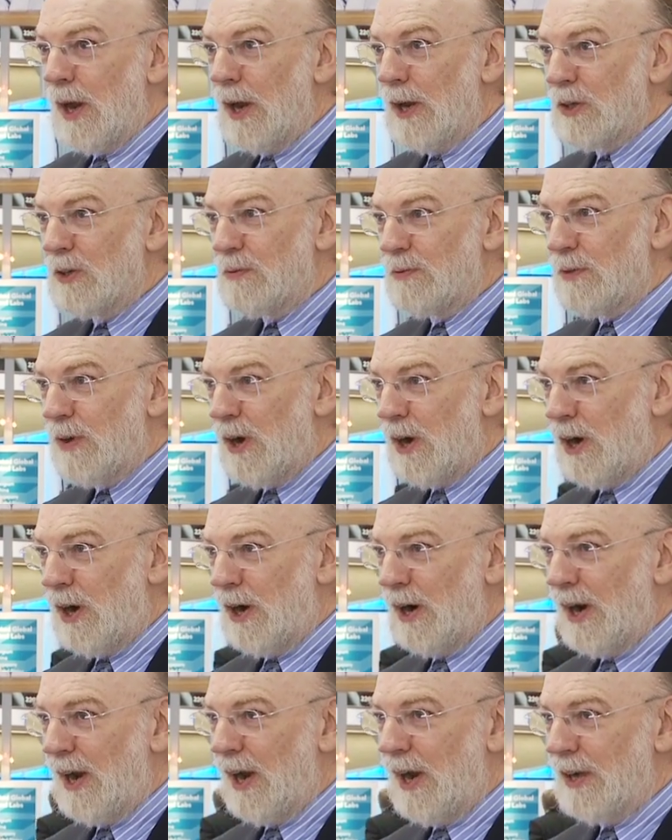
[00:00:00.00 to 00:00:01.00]
As
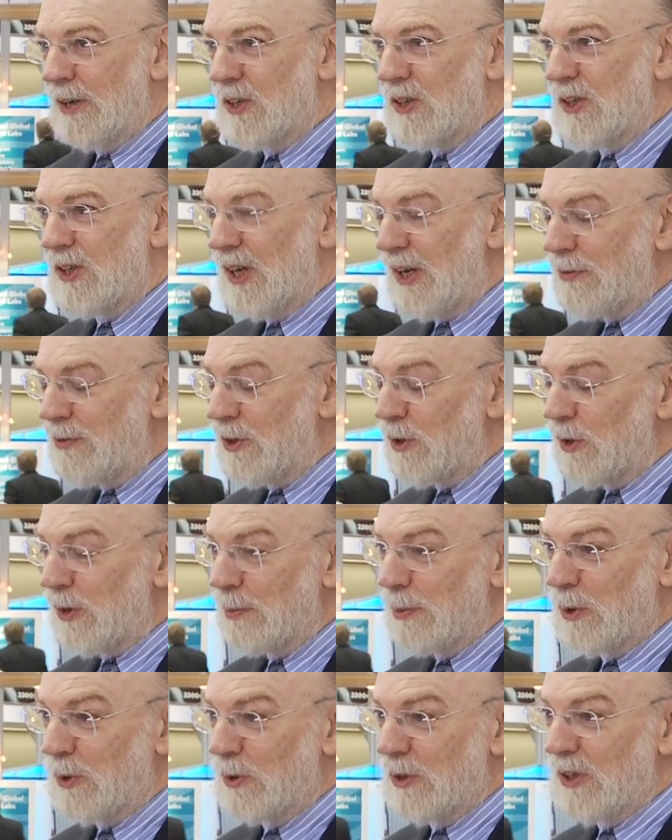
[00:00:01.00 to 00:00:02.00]
far as safety
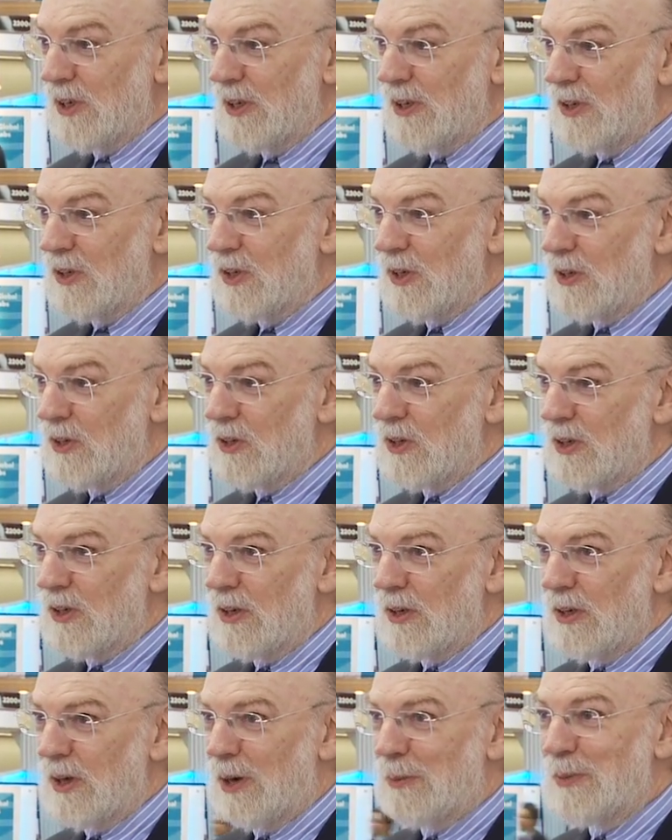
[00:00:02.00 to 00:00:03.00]
reporting is
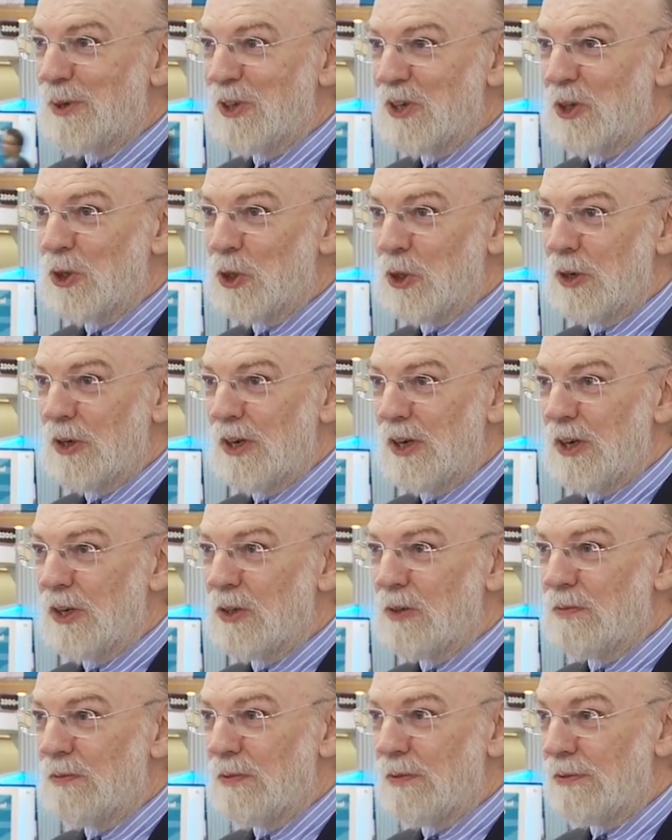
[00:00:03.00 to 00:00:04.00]
concerned, our position
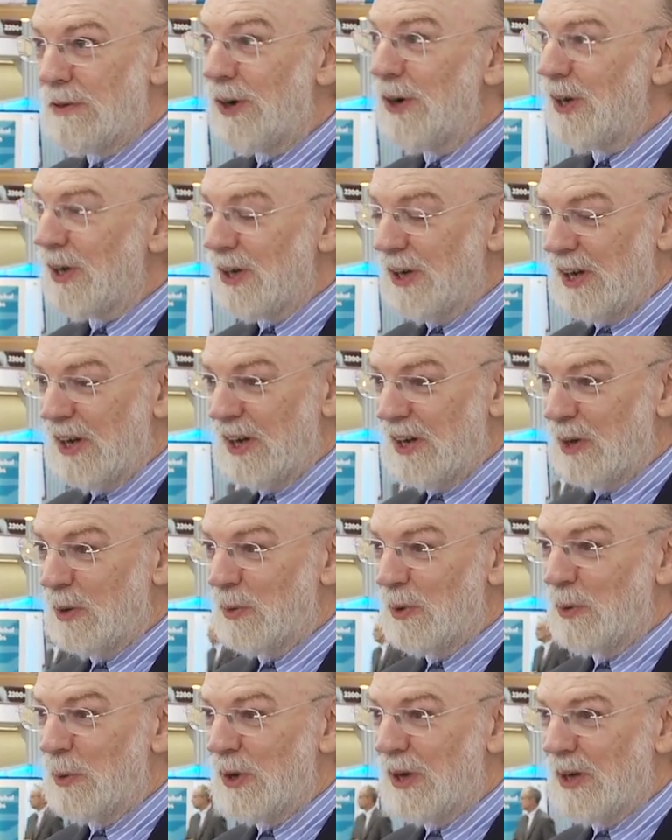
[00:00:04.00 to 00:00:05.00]
is very clear that
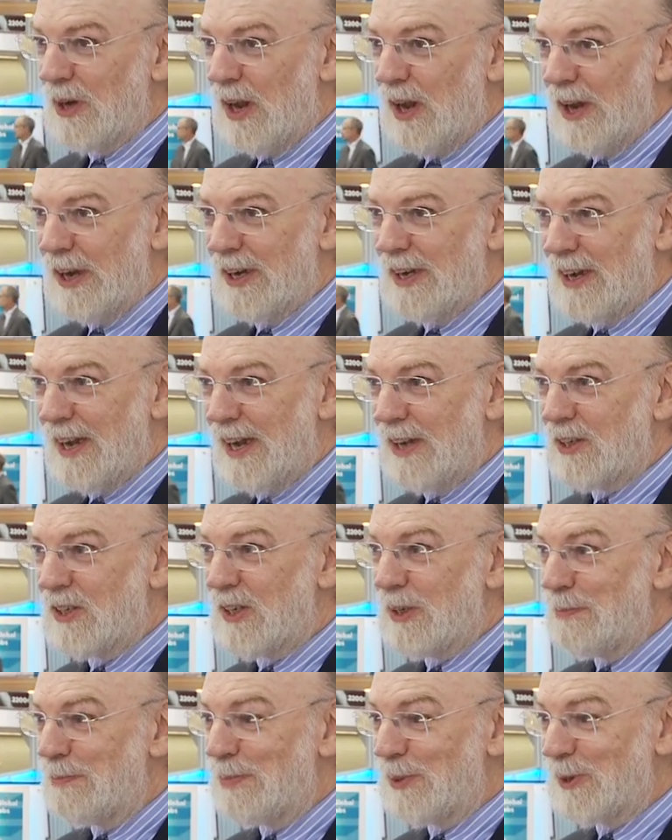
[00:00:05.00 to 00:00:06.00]
we would like a
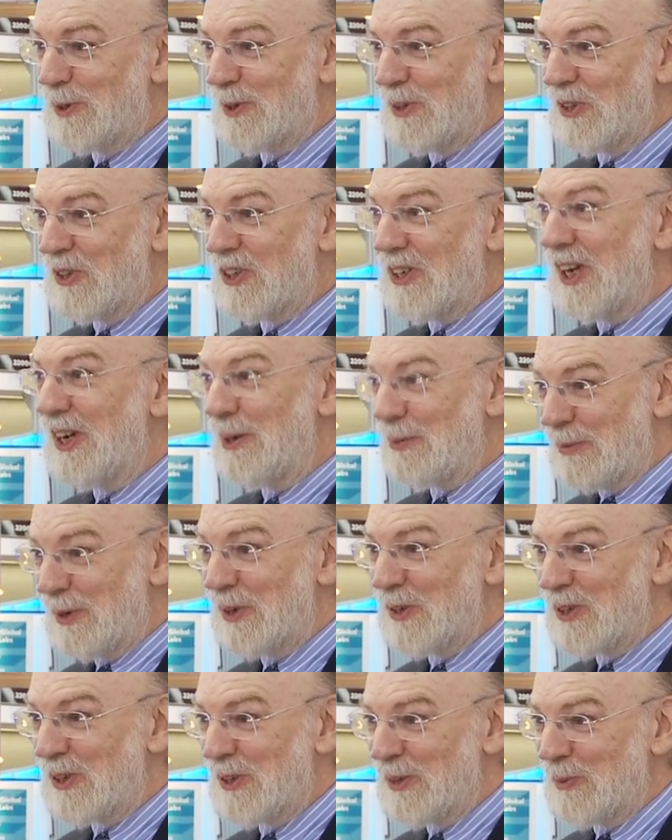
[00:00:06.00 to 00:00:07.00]
simple
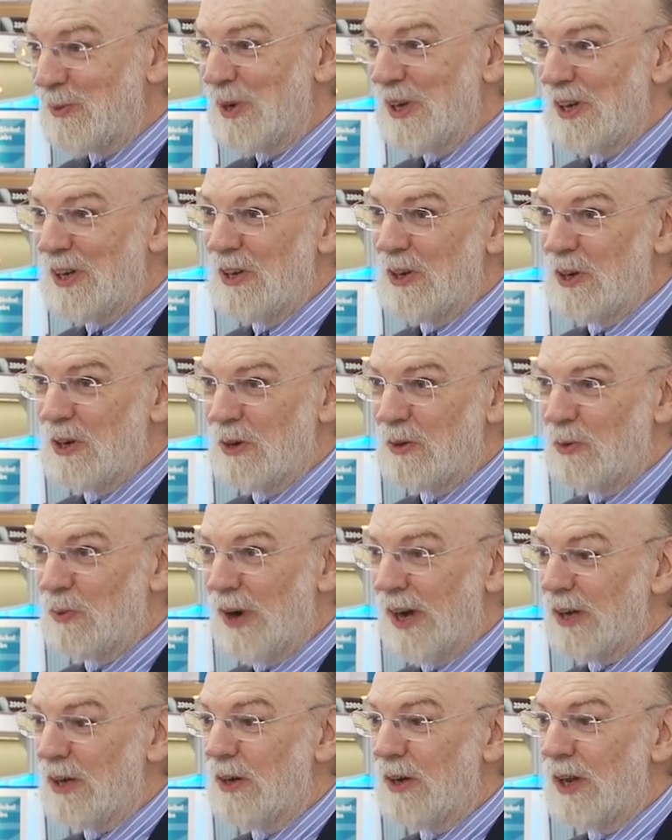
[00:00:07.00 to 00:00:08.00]
statement within the
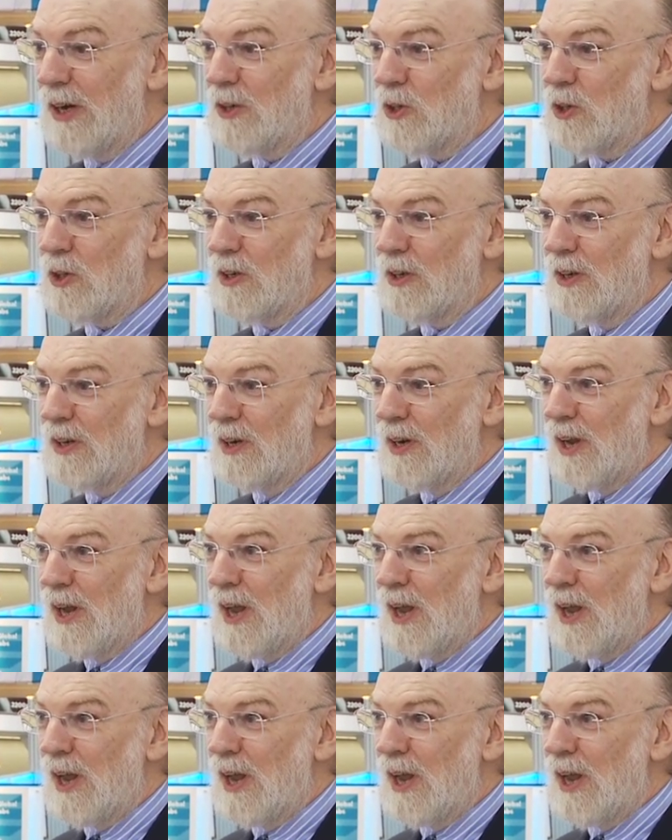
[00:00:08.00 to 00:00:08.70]
regulation